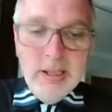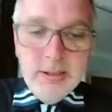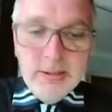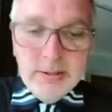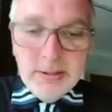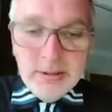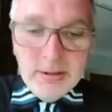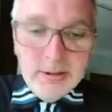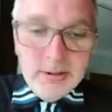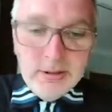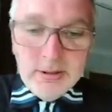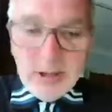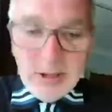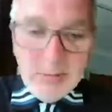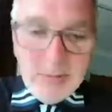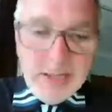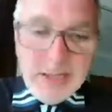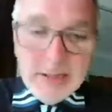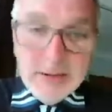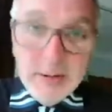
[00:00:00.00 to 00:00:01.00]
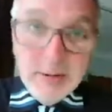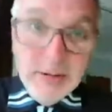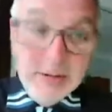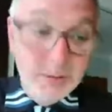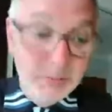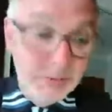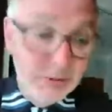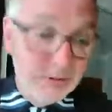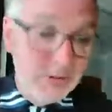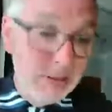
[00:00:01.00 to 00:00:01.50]
to commit to a
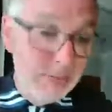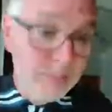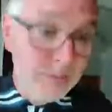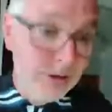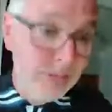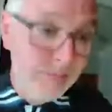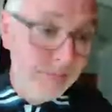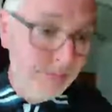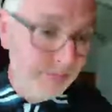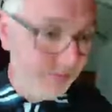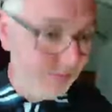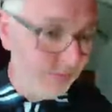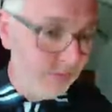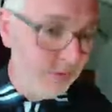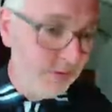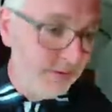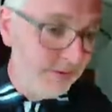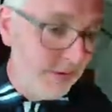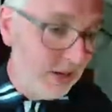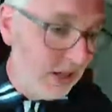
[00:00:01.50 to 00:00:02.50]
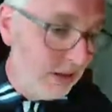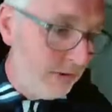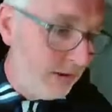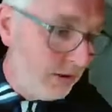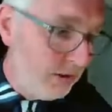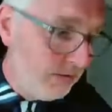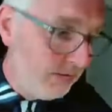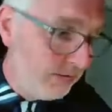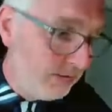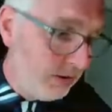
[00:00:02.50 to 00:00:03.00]
subscription, which fair
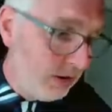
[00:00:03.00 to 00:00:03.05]
enough.